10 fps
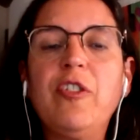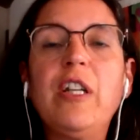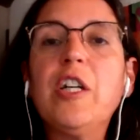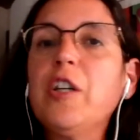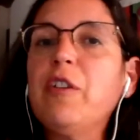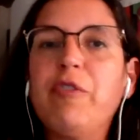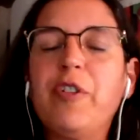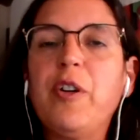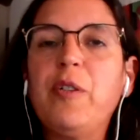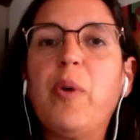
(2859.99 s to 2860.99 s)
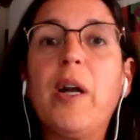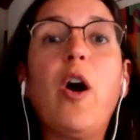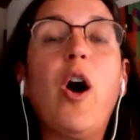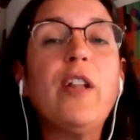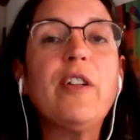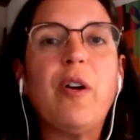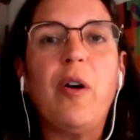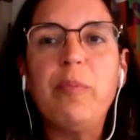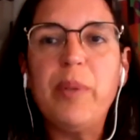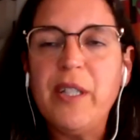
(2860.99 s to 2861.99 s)
Learn from what other
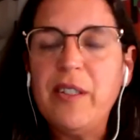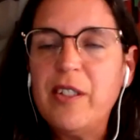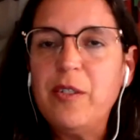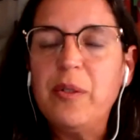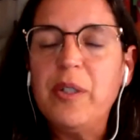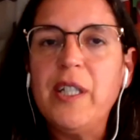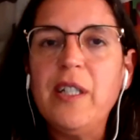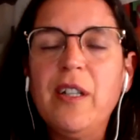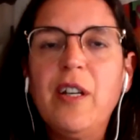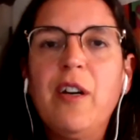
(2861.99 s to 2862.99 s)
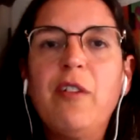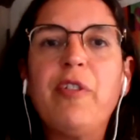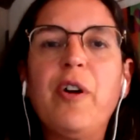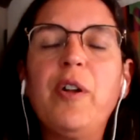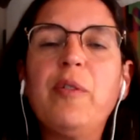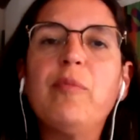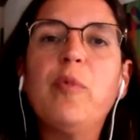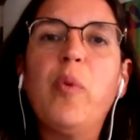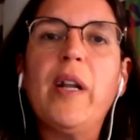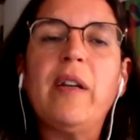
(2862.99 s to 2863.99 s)
companies are doing, from
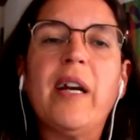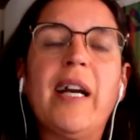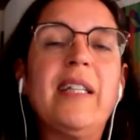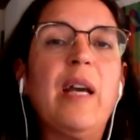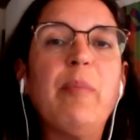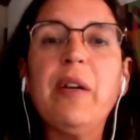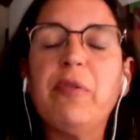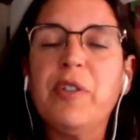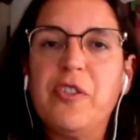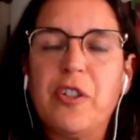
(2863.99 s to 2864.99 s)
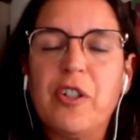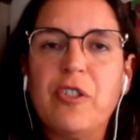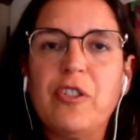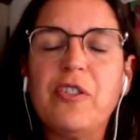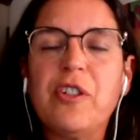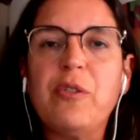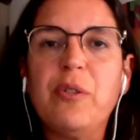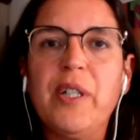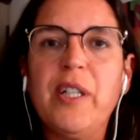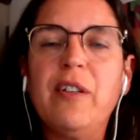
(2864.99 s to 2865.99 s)
what academic researchers are
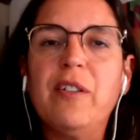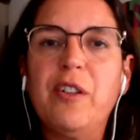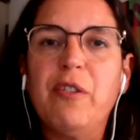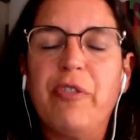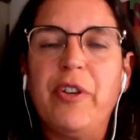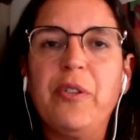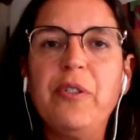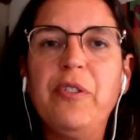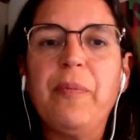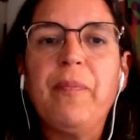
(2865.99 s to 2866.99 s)
doing on your field.